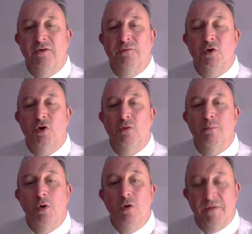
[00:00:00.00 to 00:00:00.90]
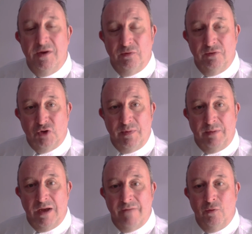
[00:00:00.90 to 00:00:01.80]
for new movies on the streaming
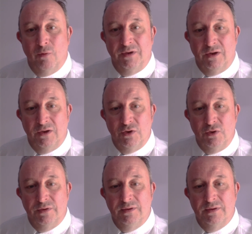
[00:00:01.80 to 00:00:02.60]
platforms include